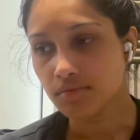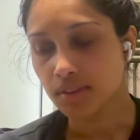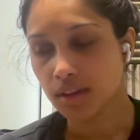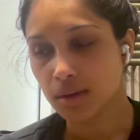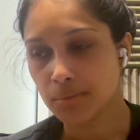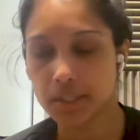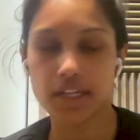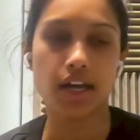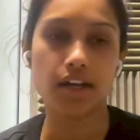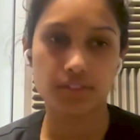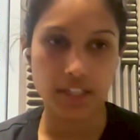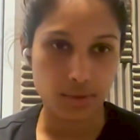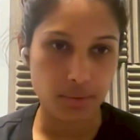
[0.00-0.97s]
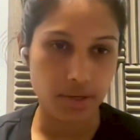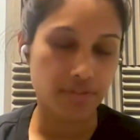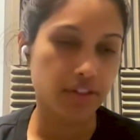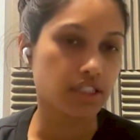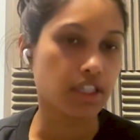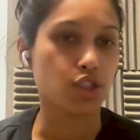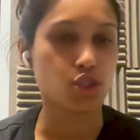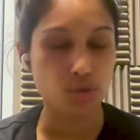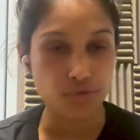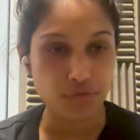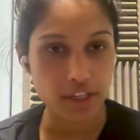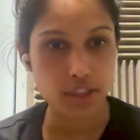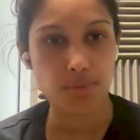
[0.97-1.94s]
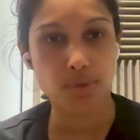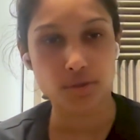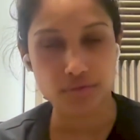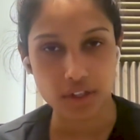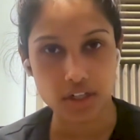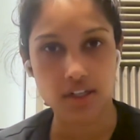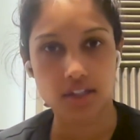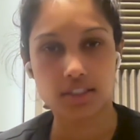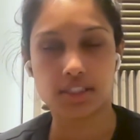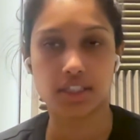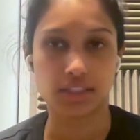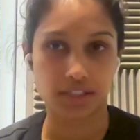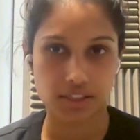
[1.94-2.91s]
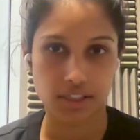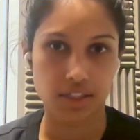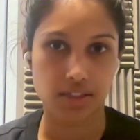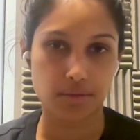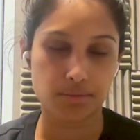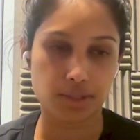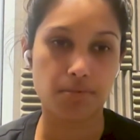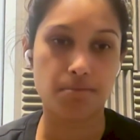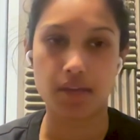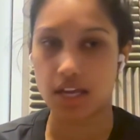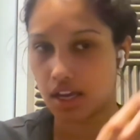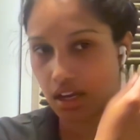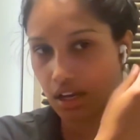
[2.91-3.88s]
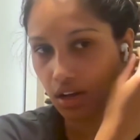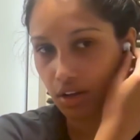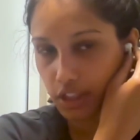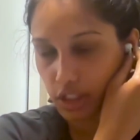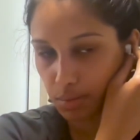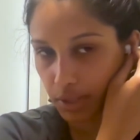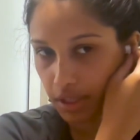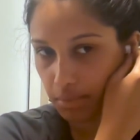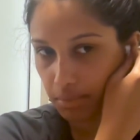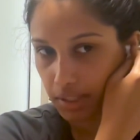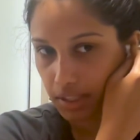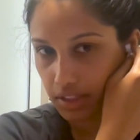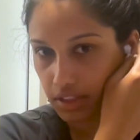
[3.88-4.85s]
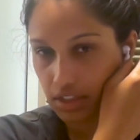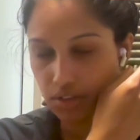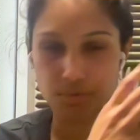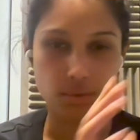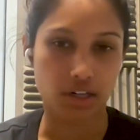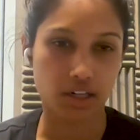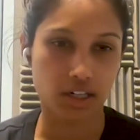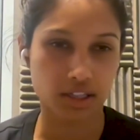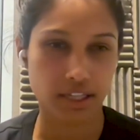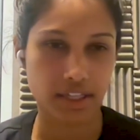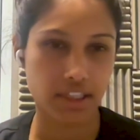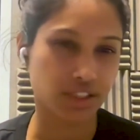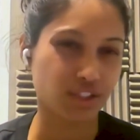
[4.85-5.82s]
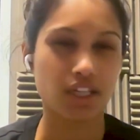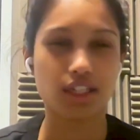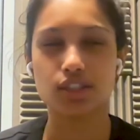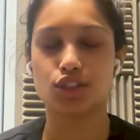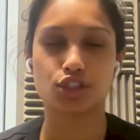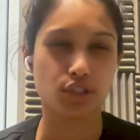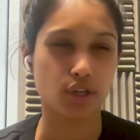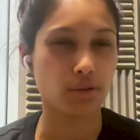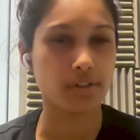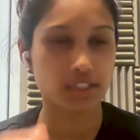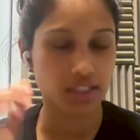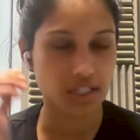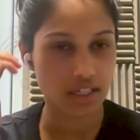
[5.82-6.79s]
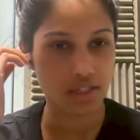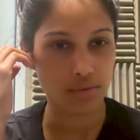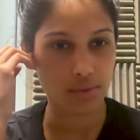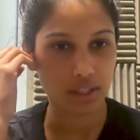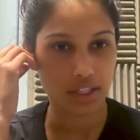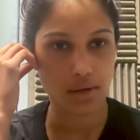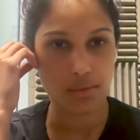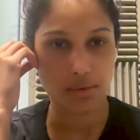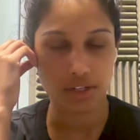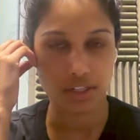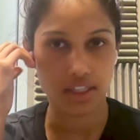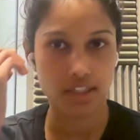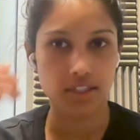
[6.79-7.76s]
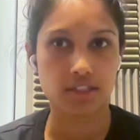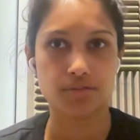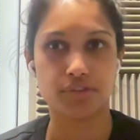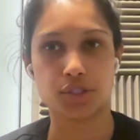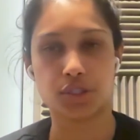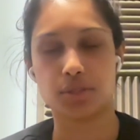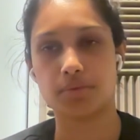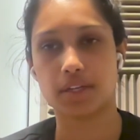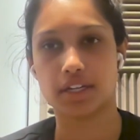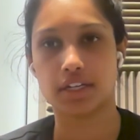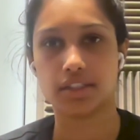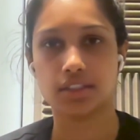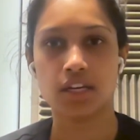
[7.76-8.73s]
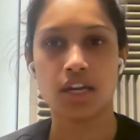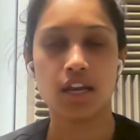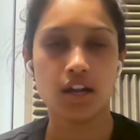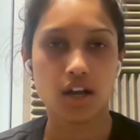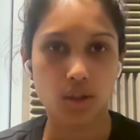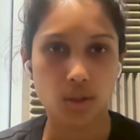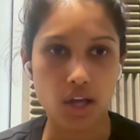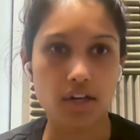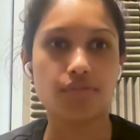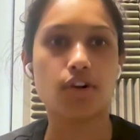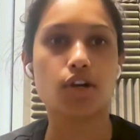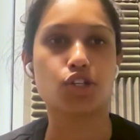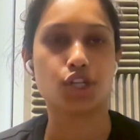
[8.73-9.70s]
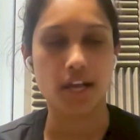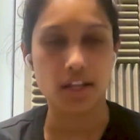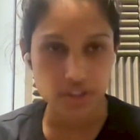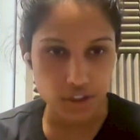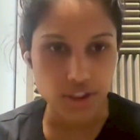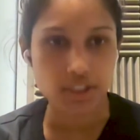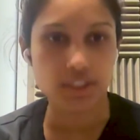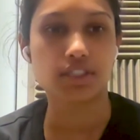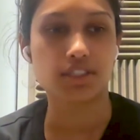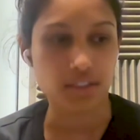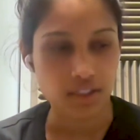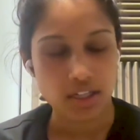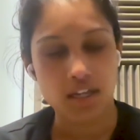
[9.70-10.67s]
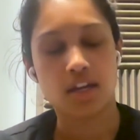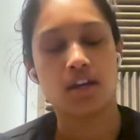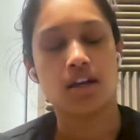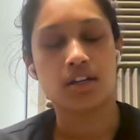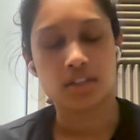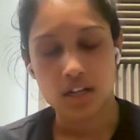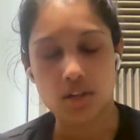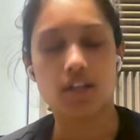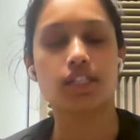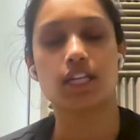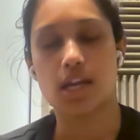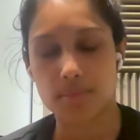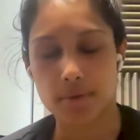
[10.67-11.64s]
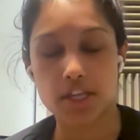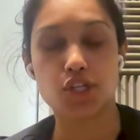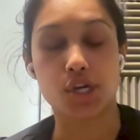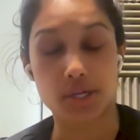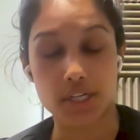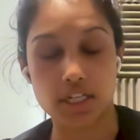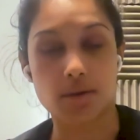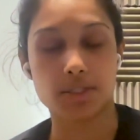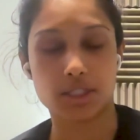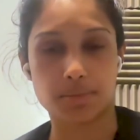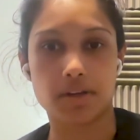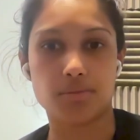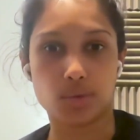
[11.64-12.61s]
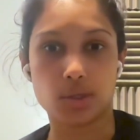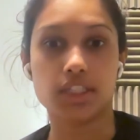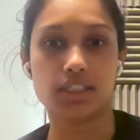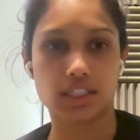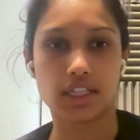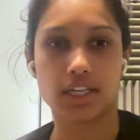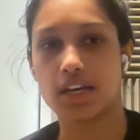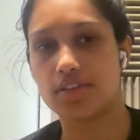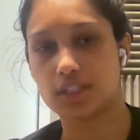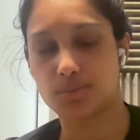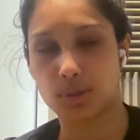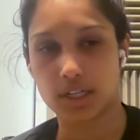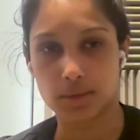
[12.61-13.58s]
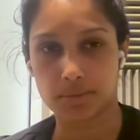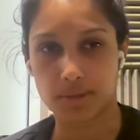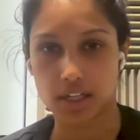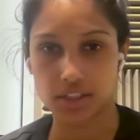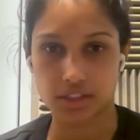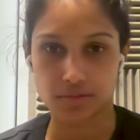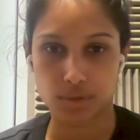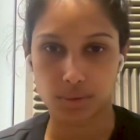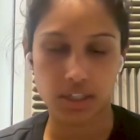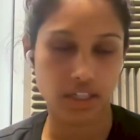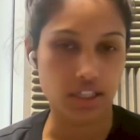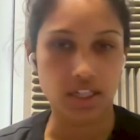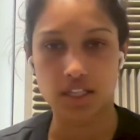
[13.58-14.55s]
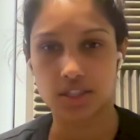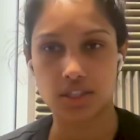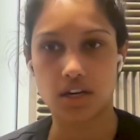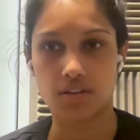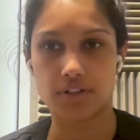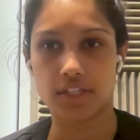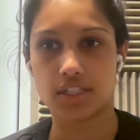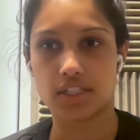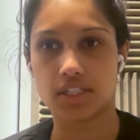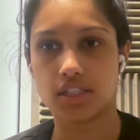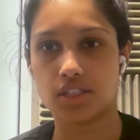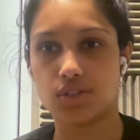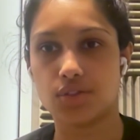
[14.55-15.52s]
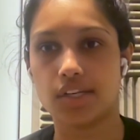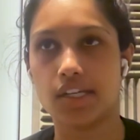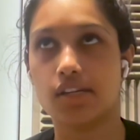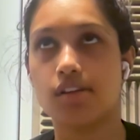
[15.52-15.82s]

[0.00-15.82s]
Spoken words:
But yeah, like we have this like 2-phase prover system to make all this precompile stuff work. Like it's not so easy to really get working in an efficient way, and a lot of our challenges and a lot of time, engineering time we spent was to get this precompile stuff to work. It's not very easy to do it.